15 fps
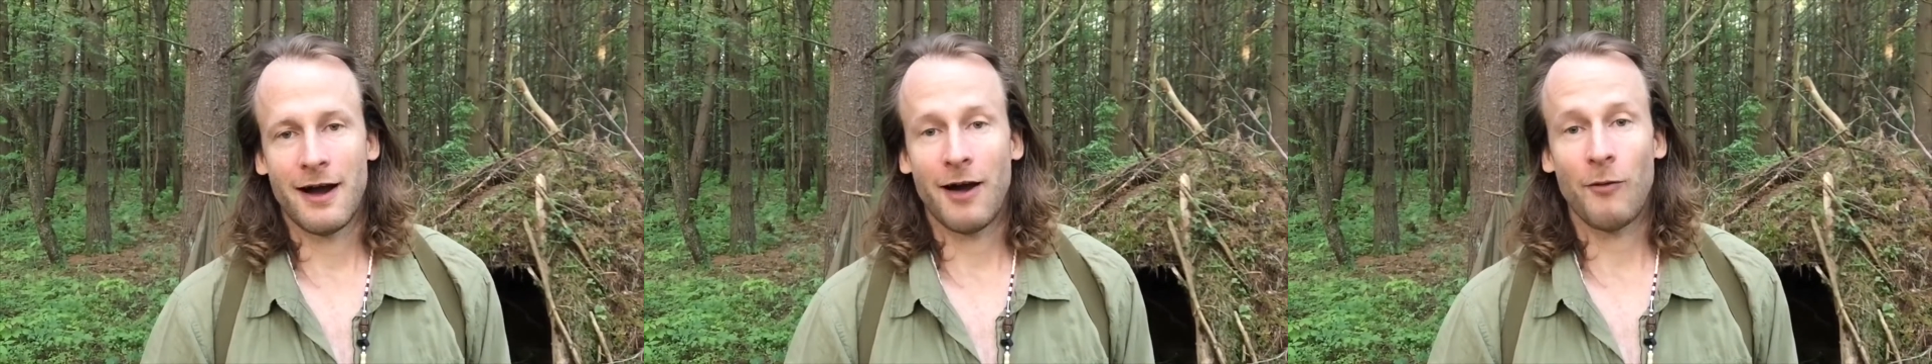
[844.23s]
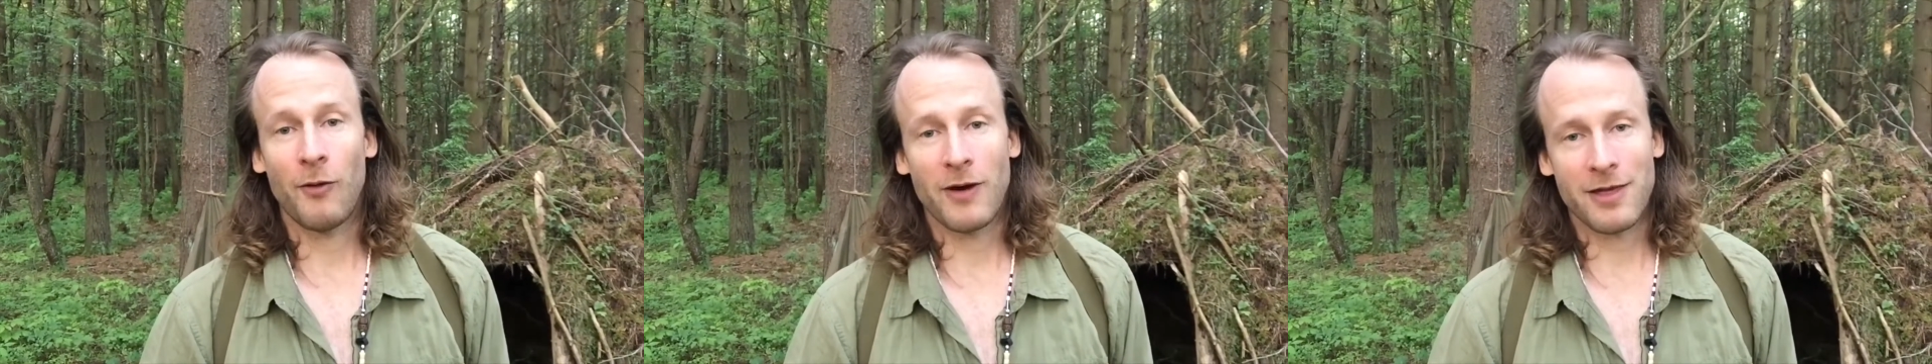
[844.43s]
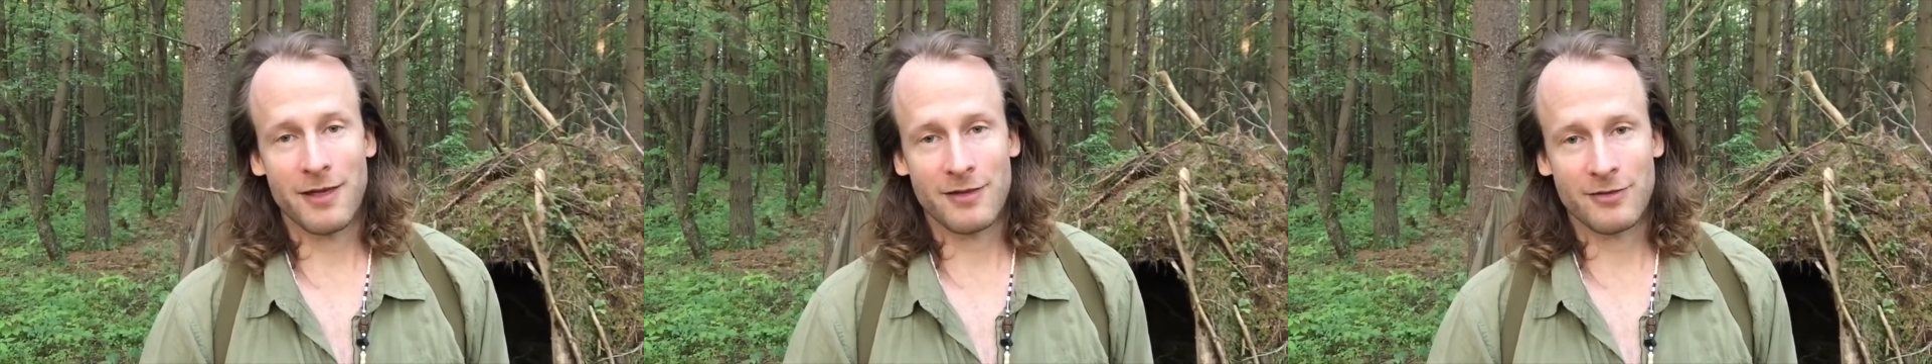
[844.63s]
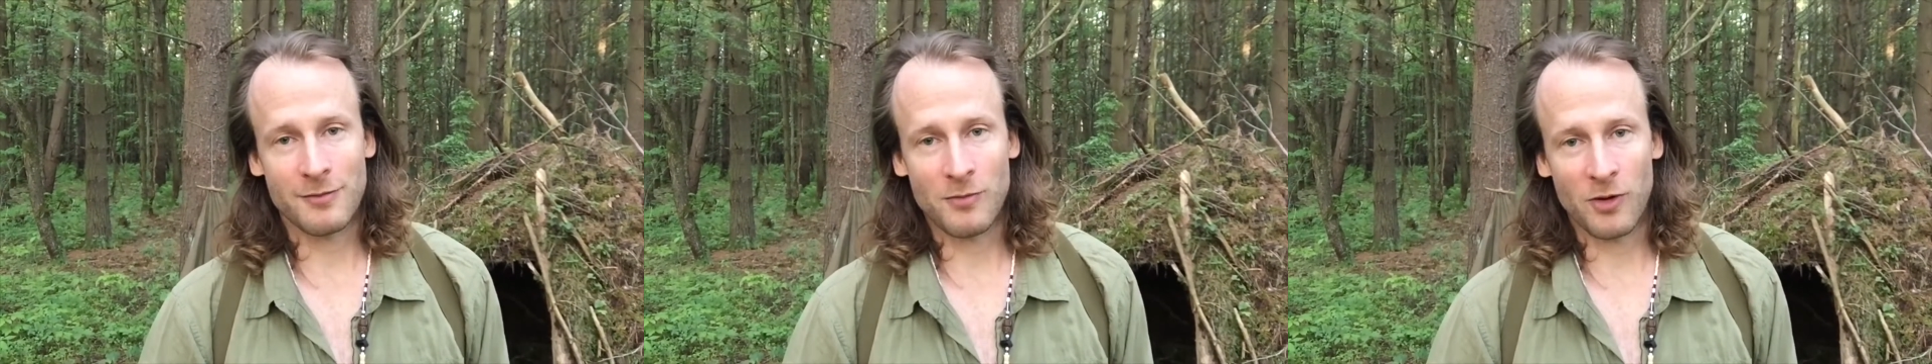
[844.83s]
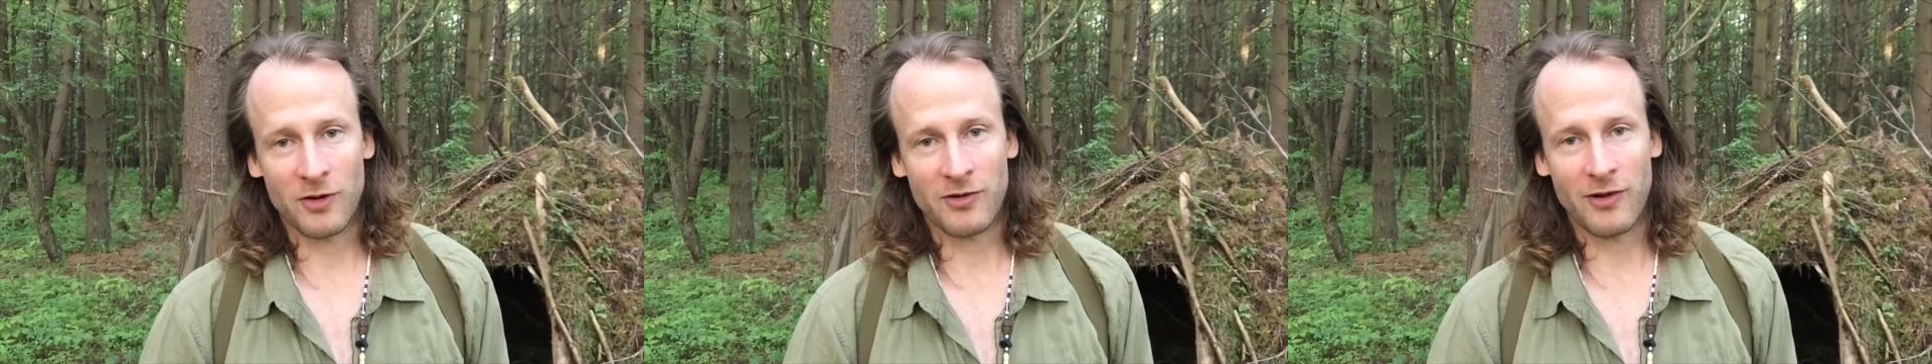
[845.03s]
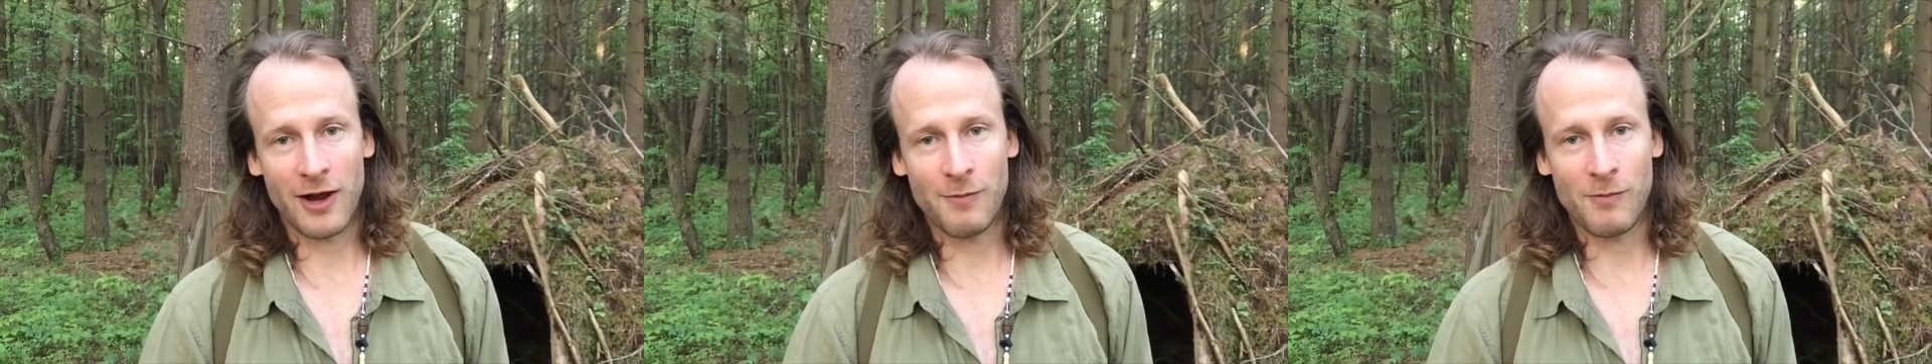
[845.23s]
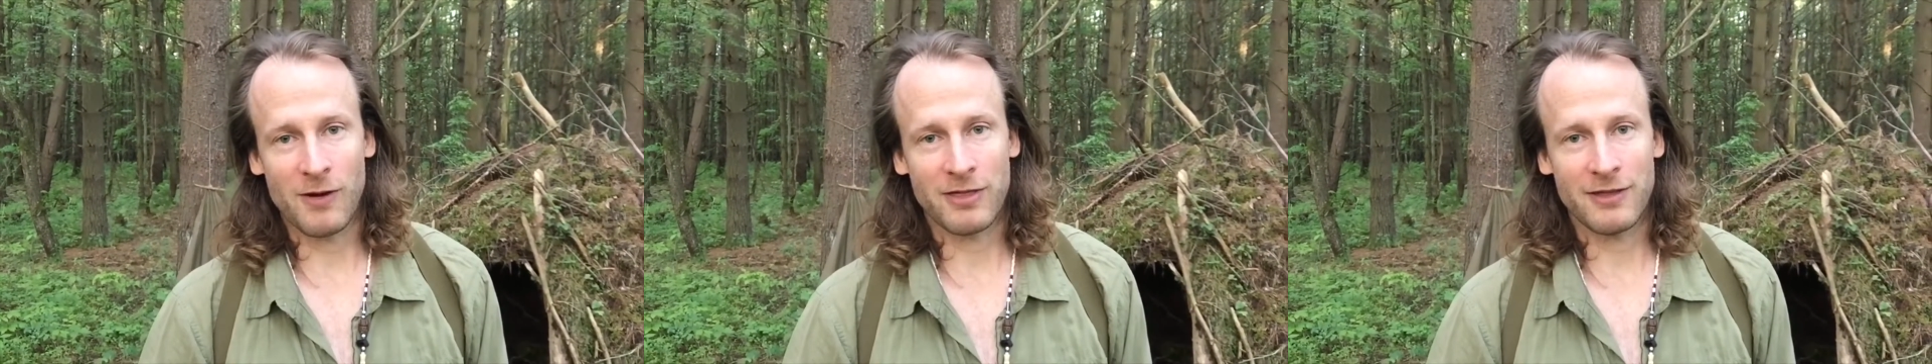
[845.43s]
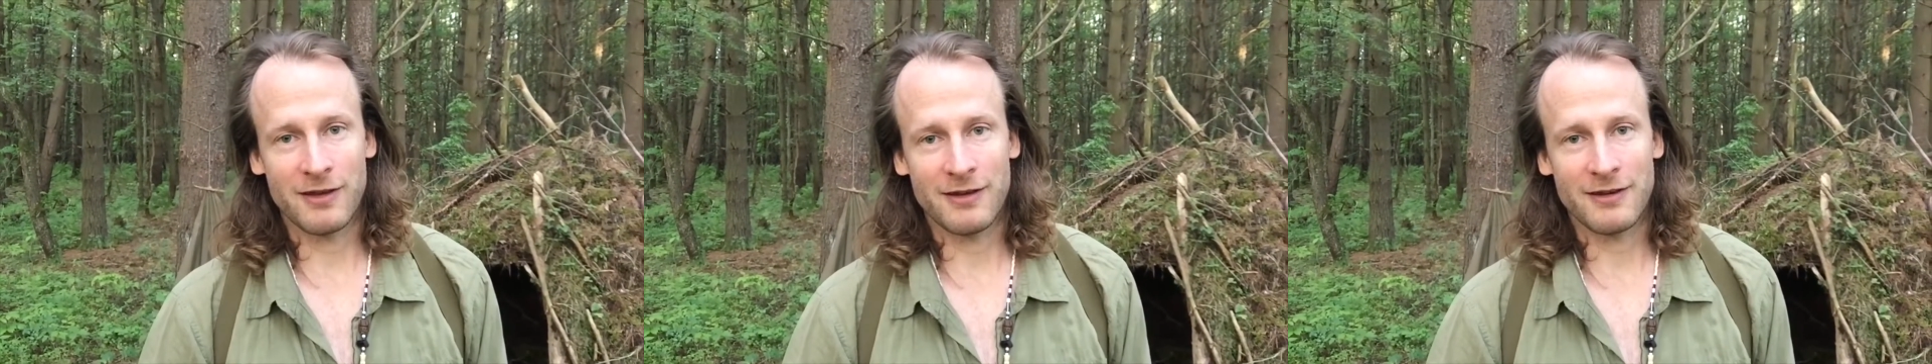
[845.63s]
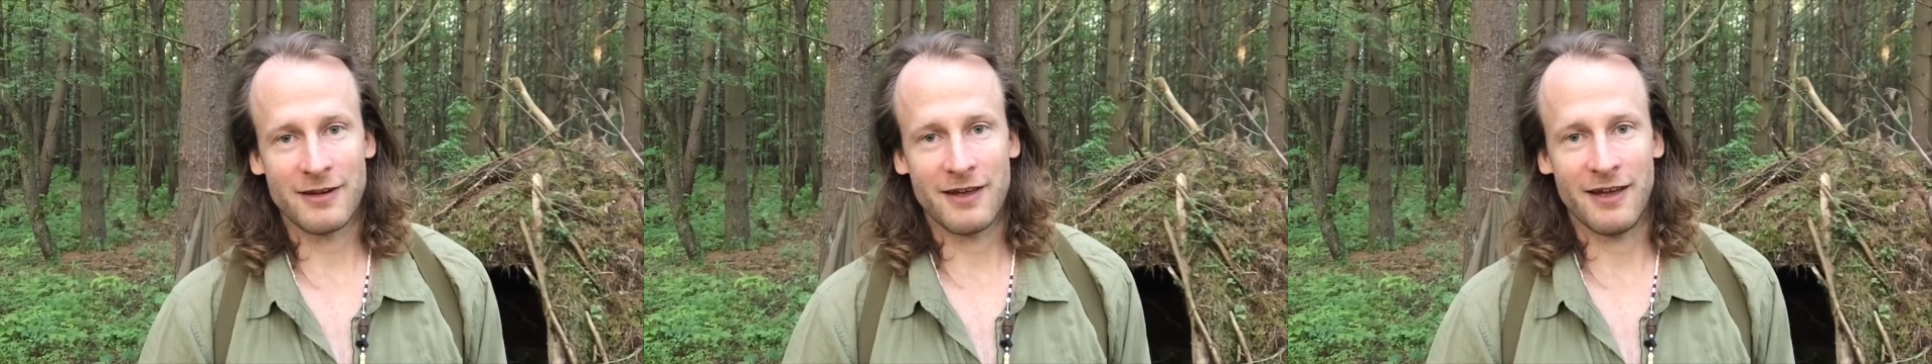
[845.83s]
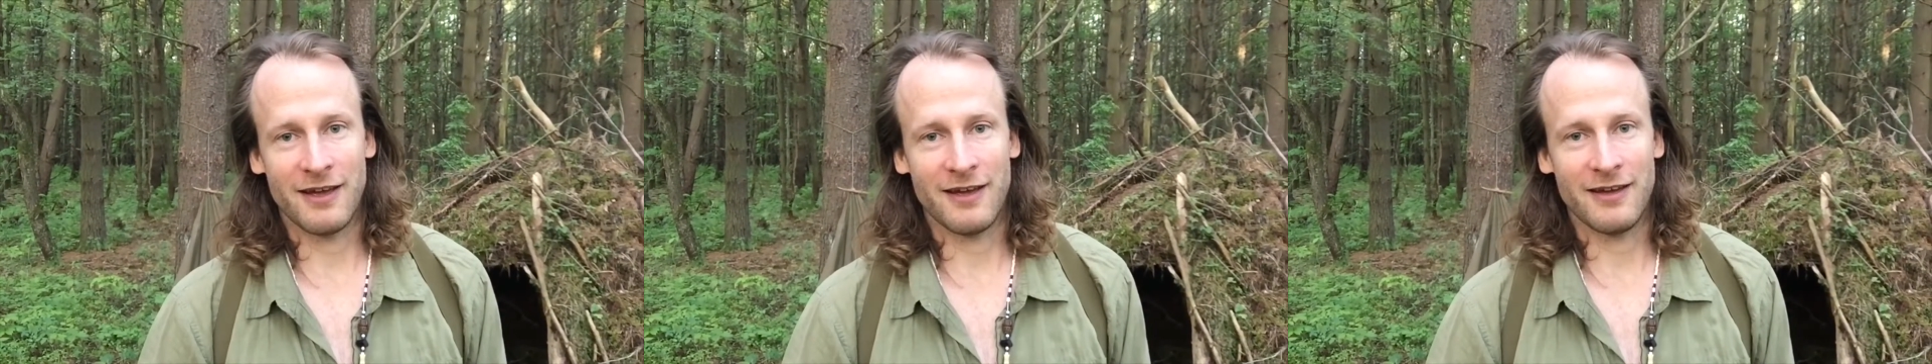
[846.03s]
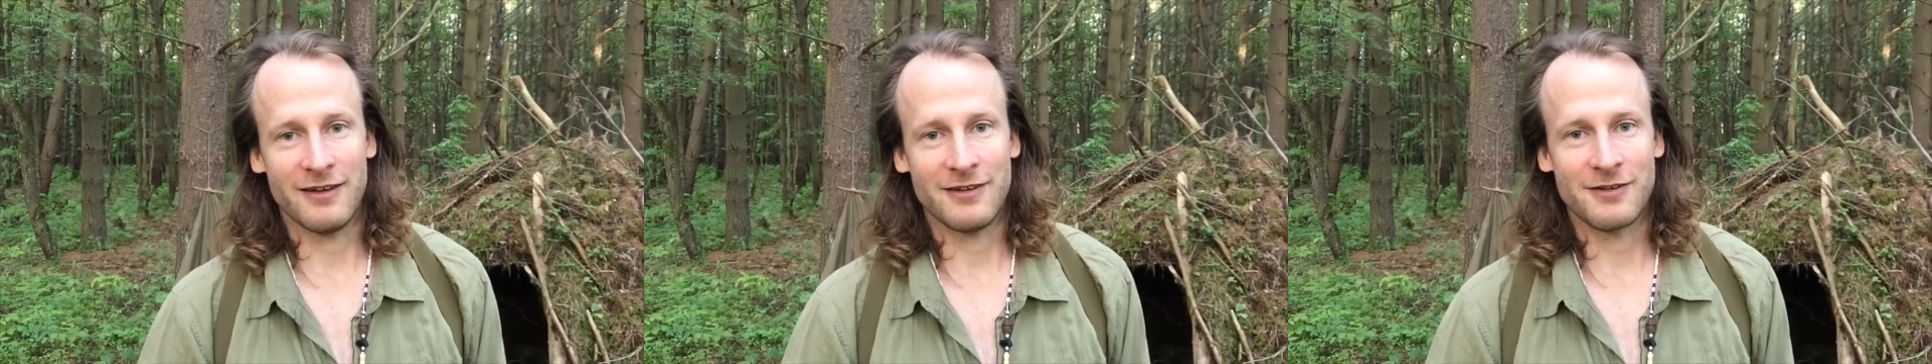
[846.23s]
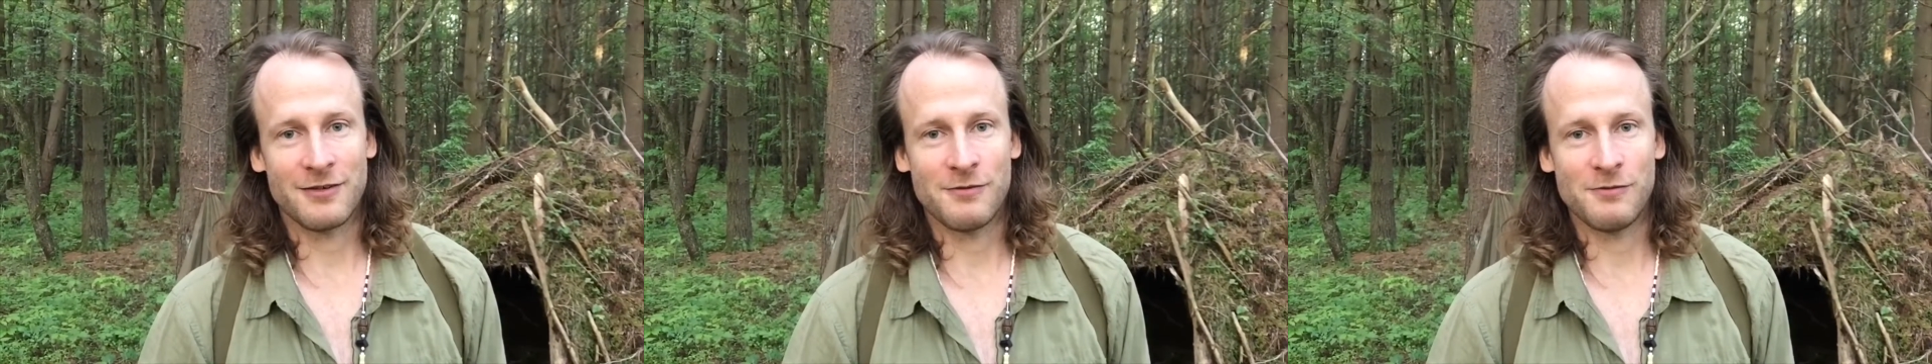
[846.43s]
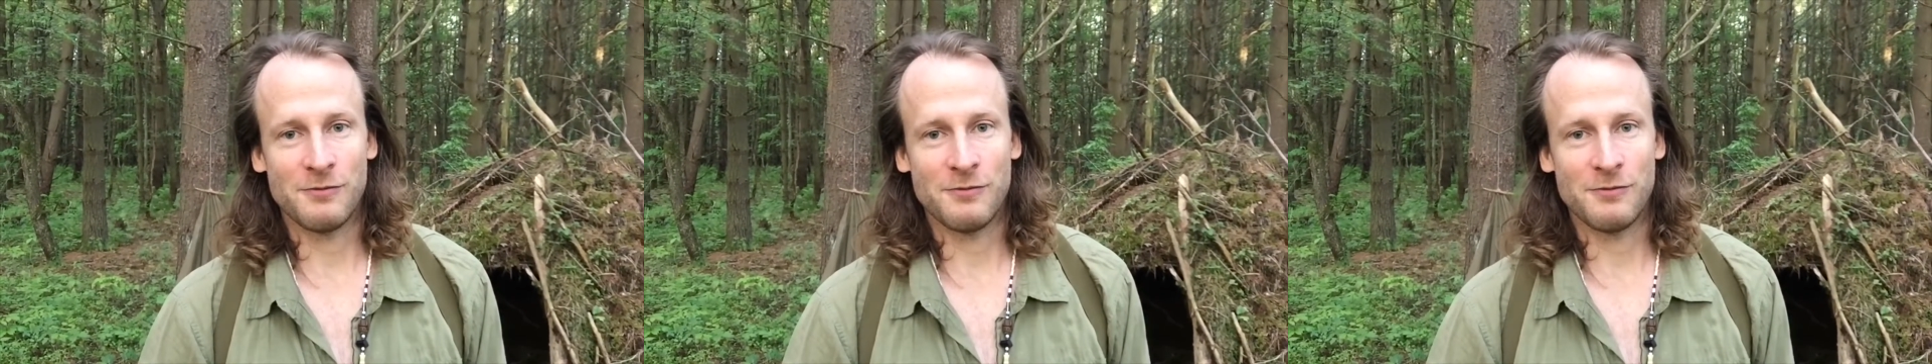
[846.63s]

I want to get some more time with it and